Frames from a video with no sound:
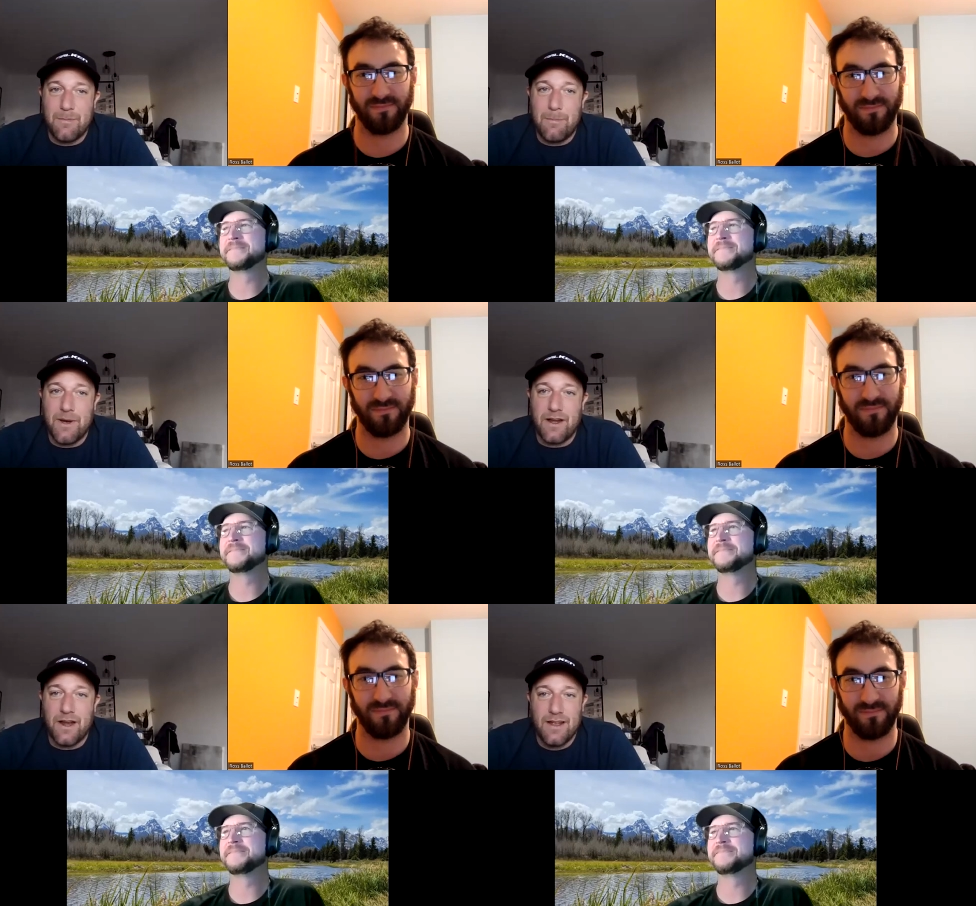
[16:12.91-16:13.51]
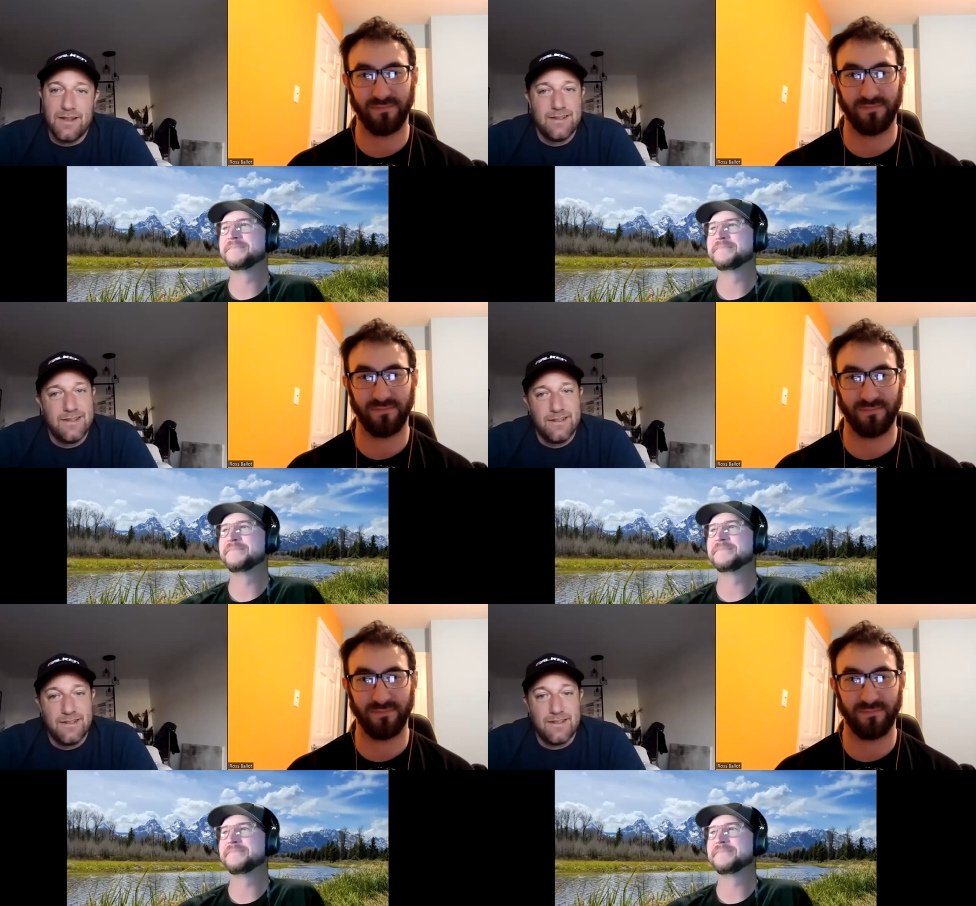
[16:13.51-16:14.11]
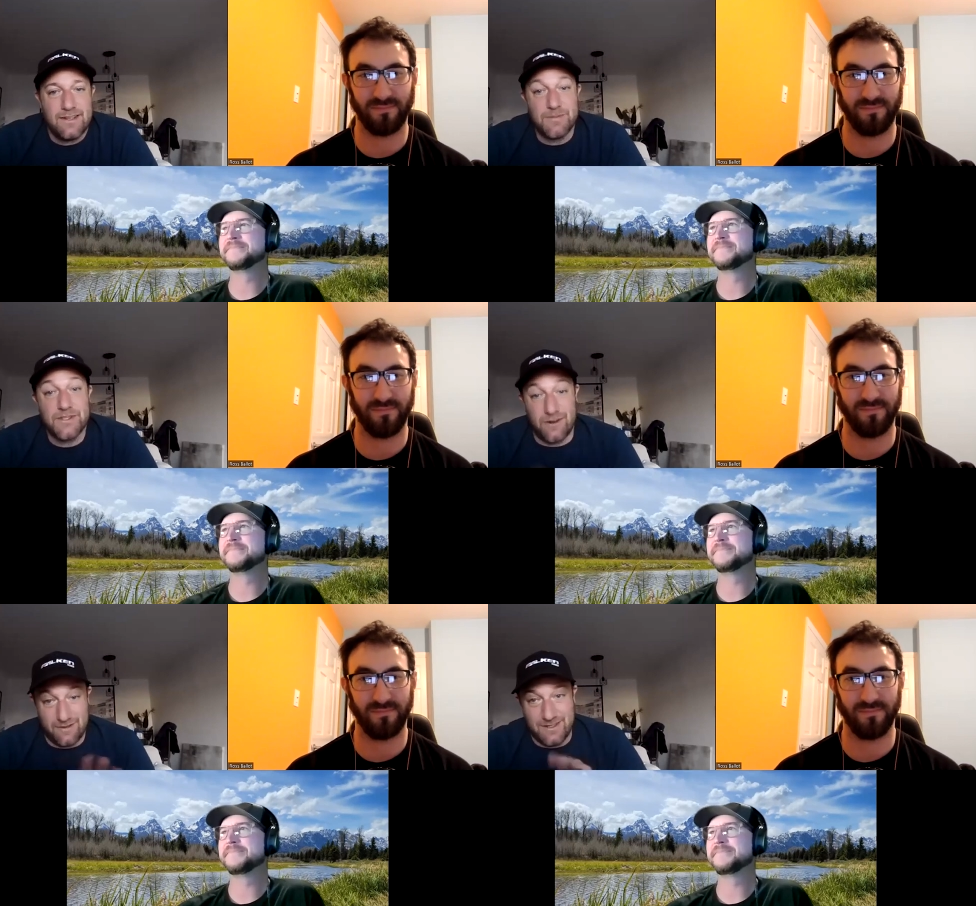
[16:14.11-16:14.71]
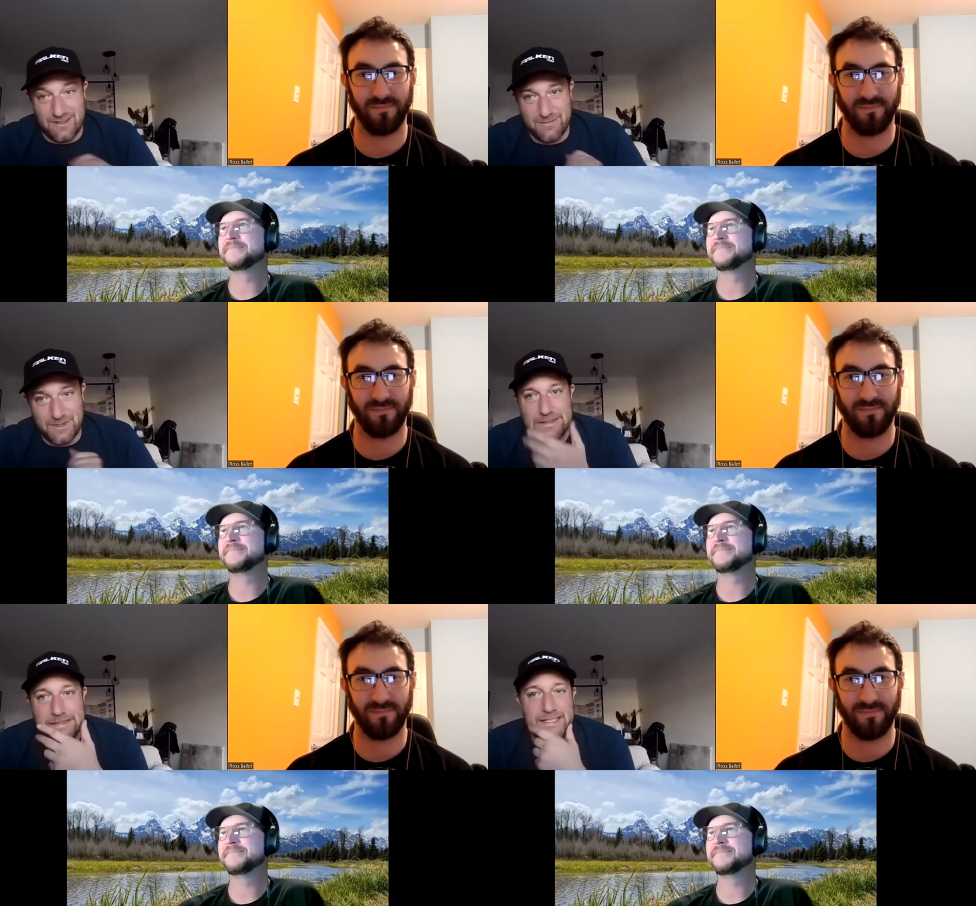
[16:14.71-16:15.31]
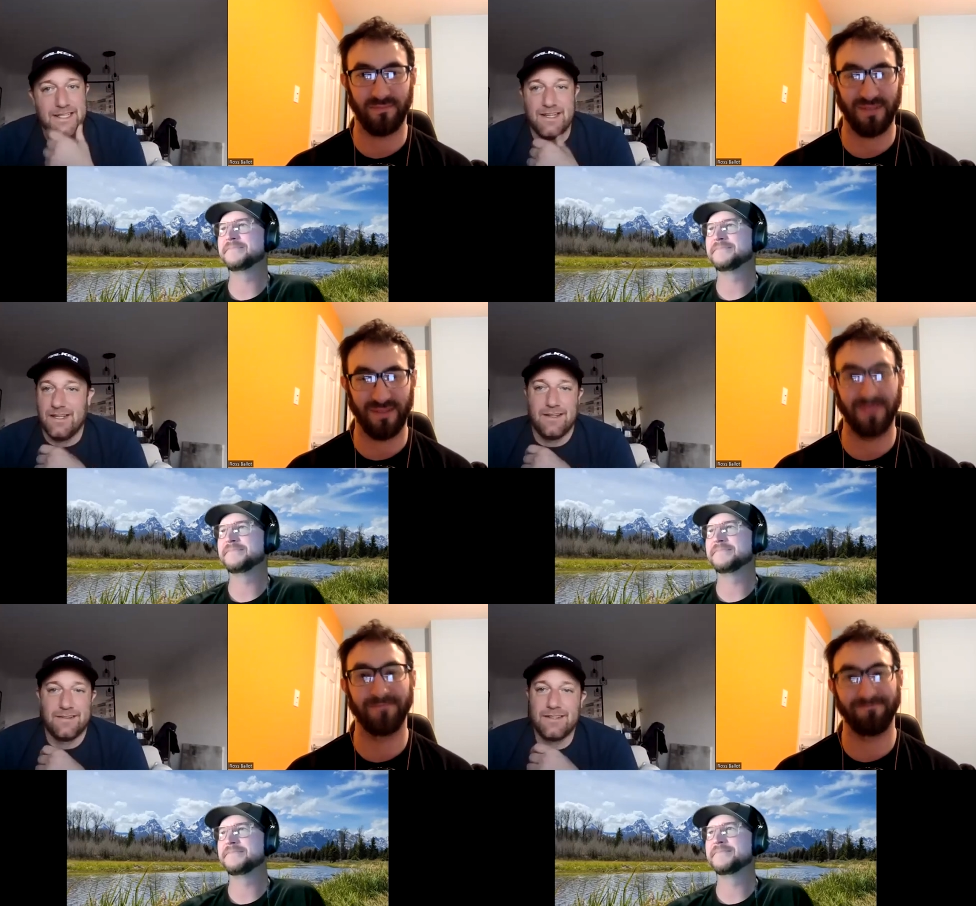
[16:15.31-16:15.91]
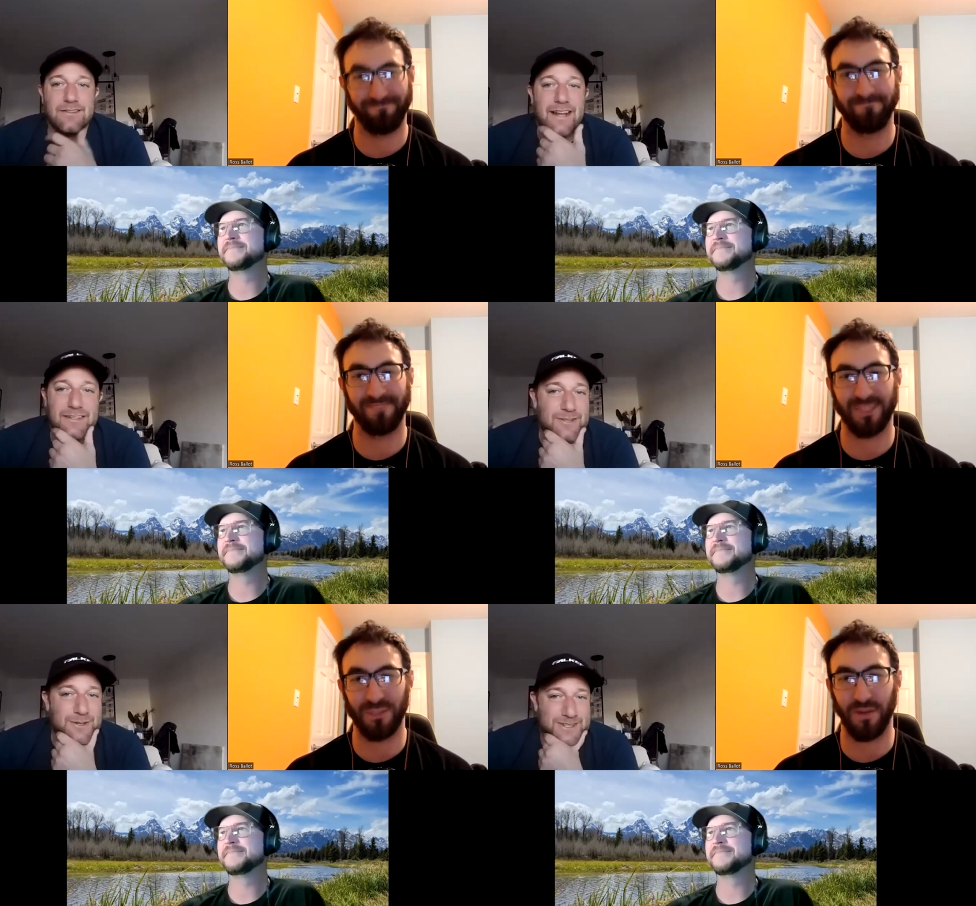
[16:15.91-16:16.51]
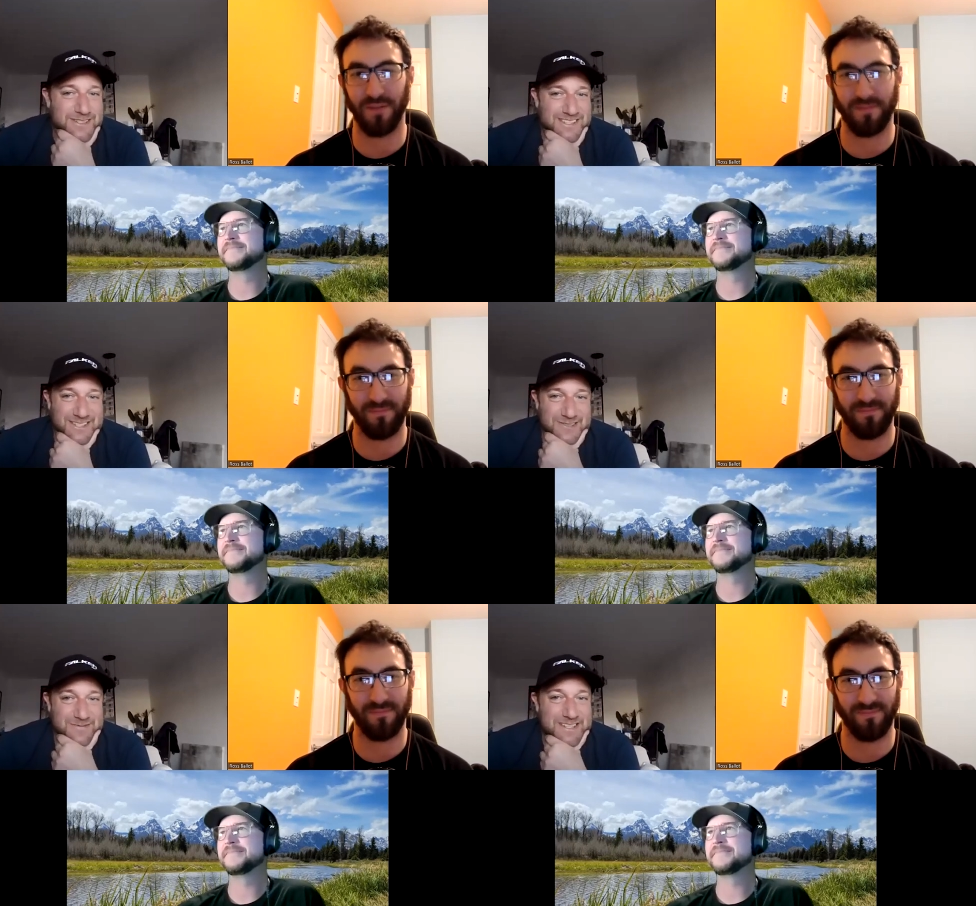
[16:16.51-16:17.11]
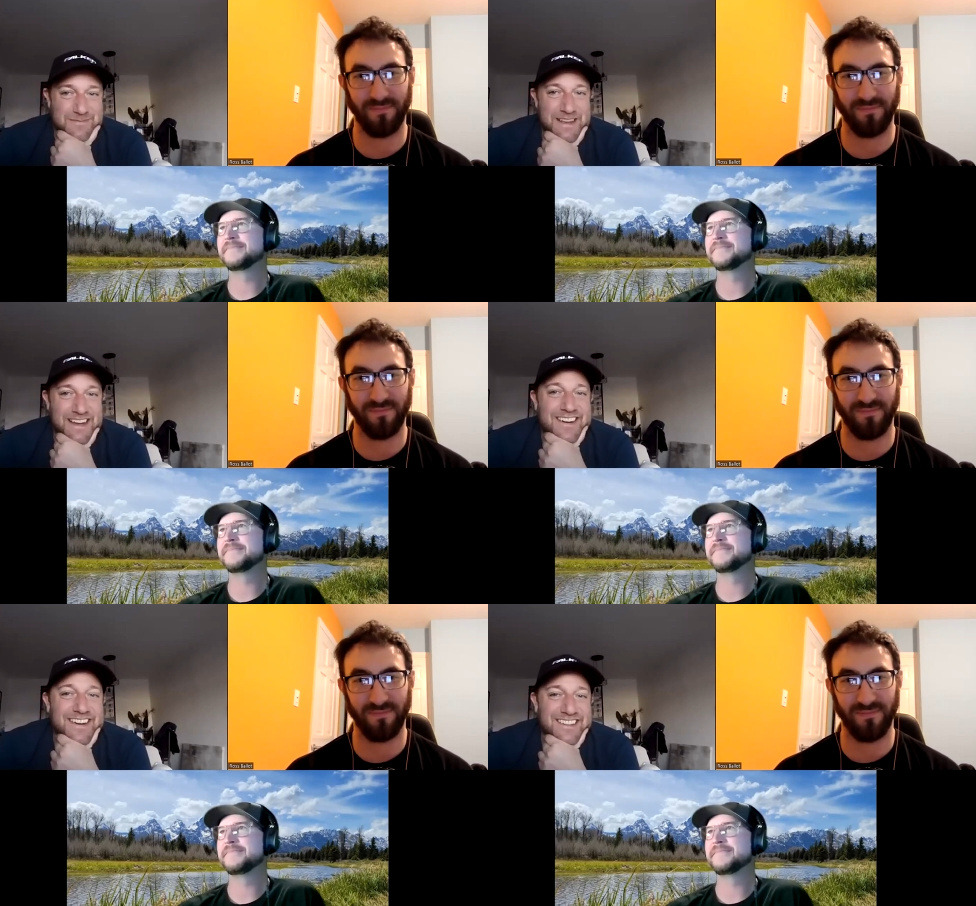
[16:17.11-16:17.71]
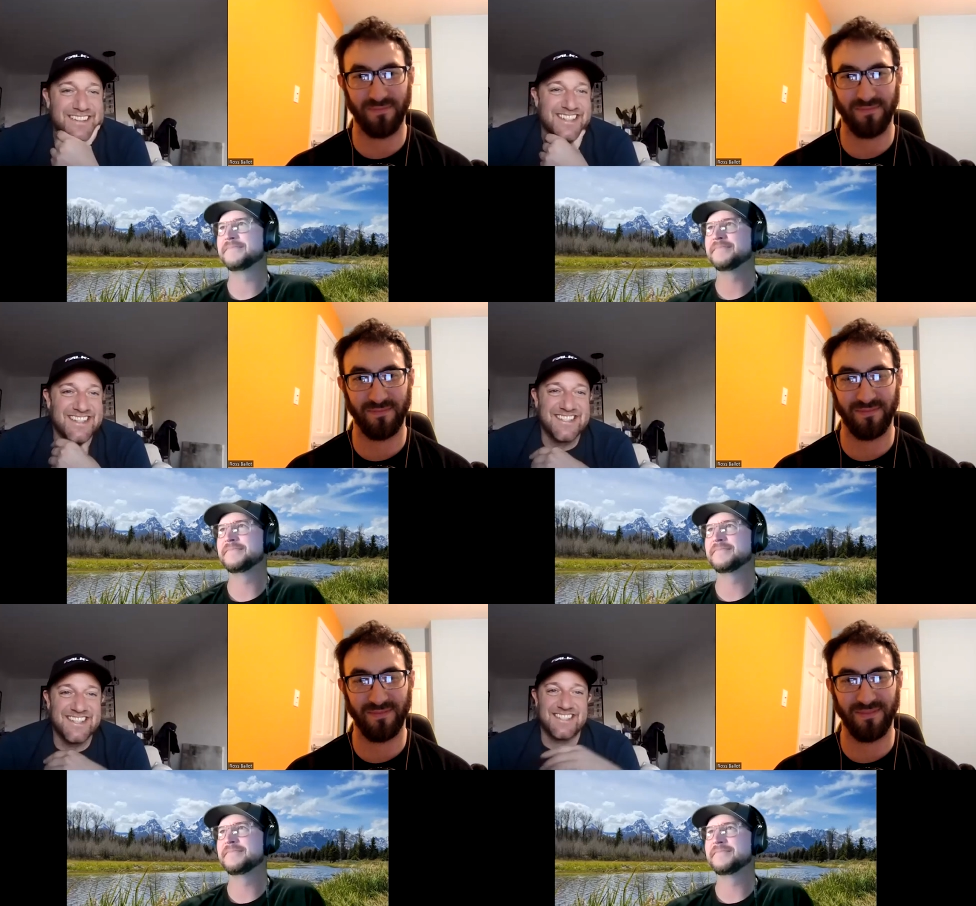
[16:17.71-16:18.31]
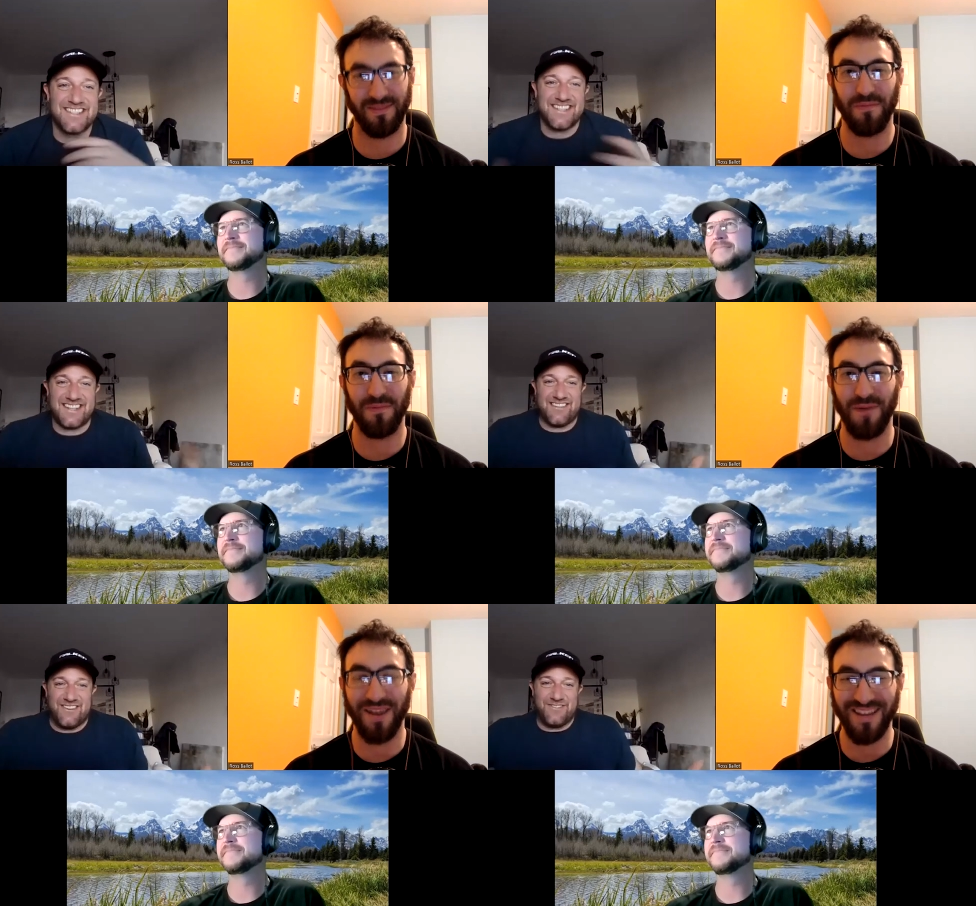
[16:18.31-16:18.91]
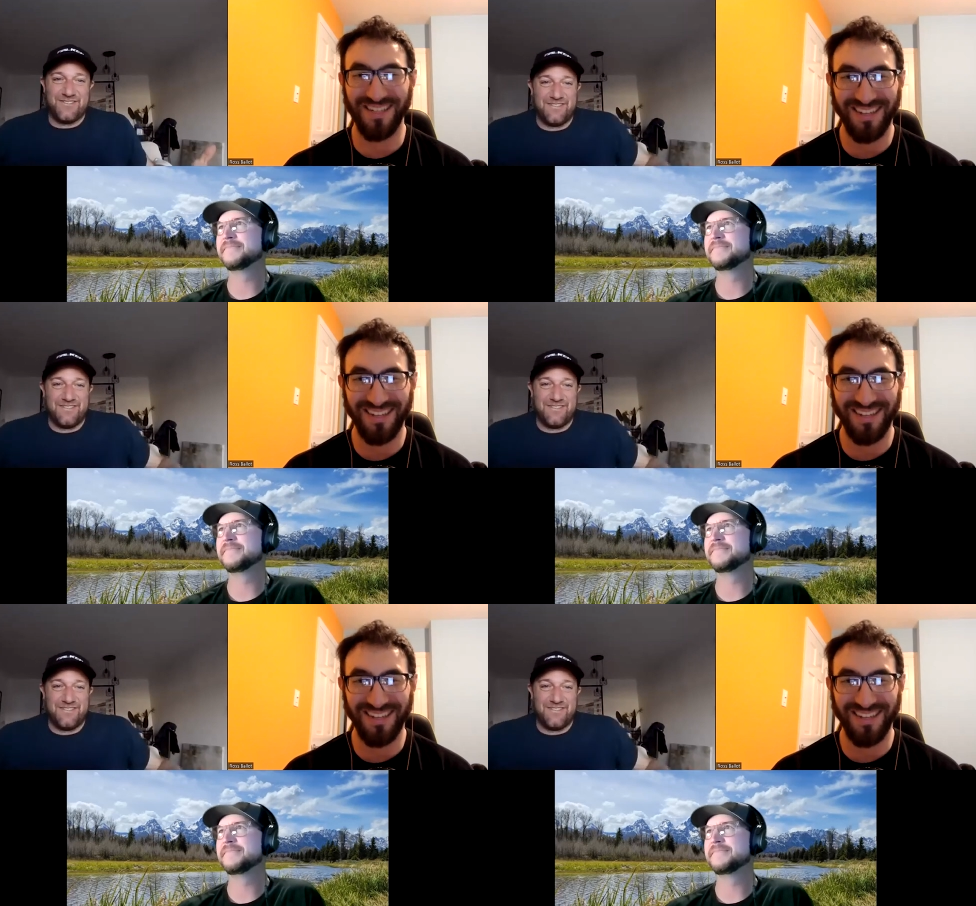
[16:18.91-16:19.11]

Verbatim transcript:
Speaker 1: But I'm sorry, Ross, but the Langers are so much better. It's just what is.